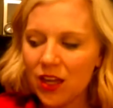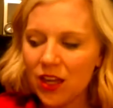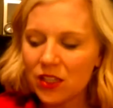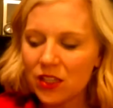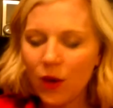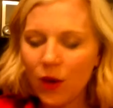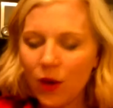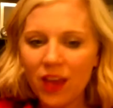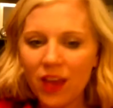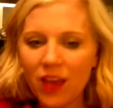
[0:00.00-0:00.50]

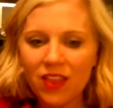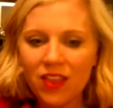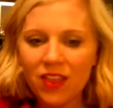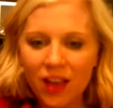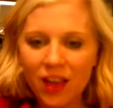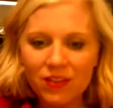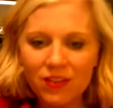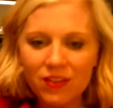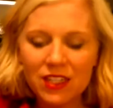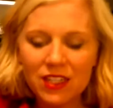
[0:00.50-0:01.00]
So I
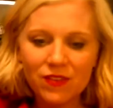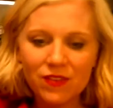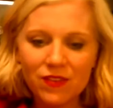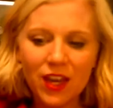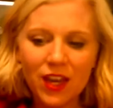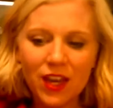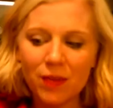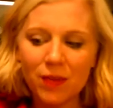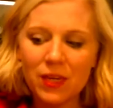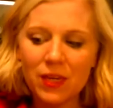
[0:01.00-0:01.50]
love this
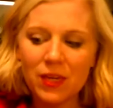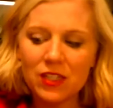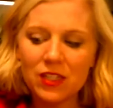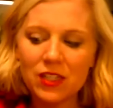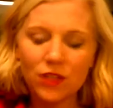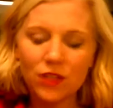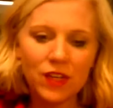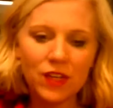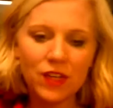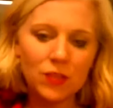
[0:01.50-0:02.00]
VIP
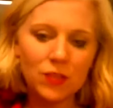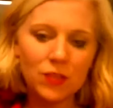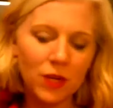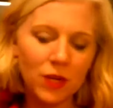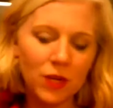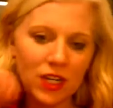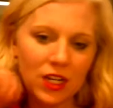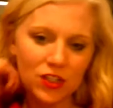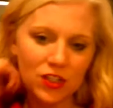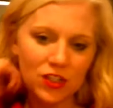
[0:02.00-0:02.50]
service. We're
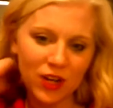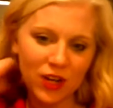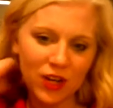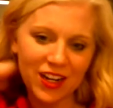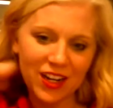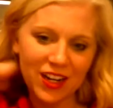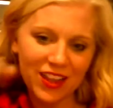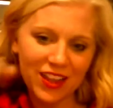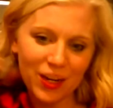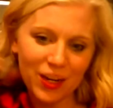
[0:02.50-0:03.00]
going to
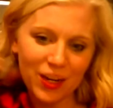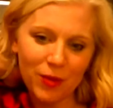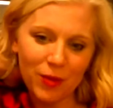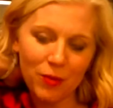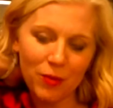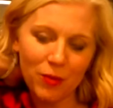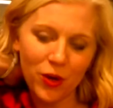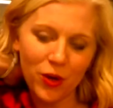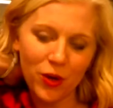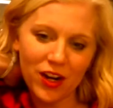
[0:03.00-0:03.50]
train a little
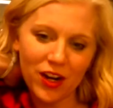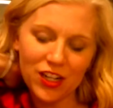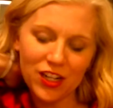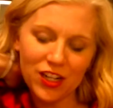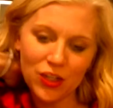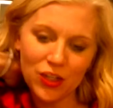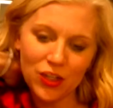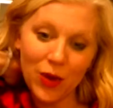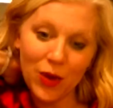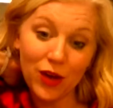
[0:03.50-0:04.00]
bit more on
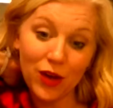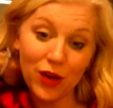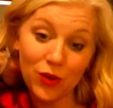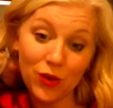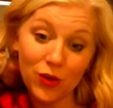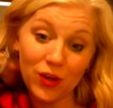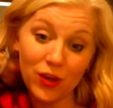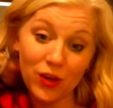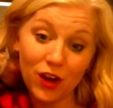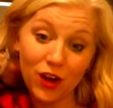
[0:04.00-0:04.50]
it too, how
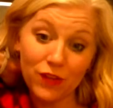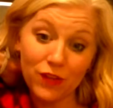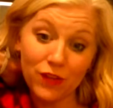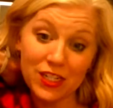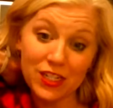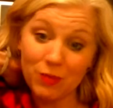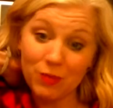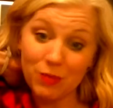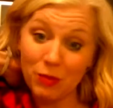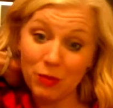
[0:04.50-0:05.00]
you can offer
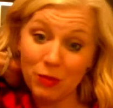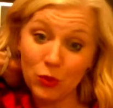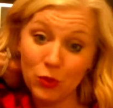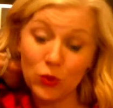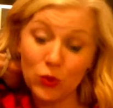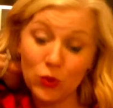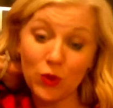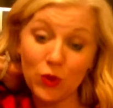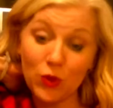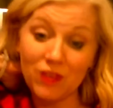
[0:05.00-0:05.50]
it to people
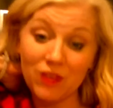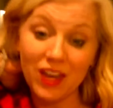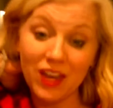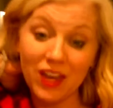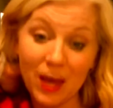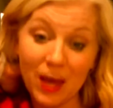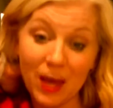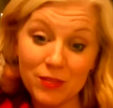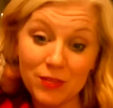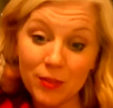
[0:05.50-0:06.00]
who don't even
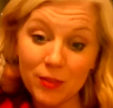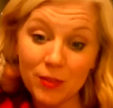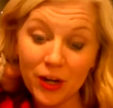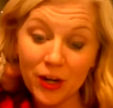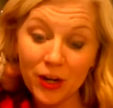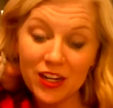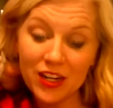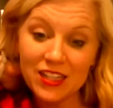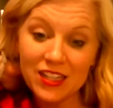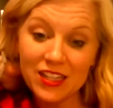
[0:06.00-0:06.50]
come to
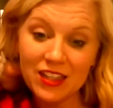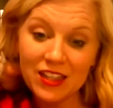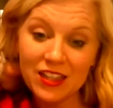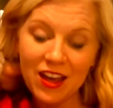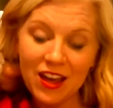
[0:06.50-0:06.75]
parties.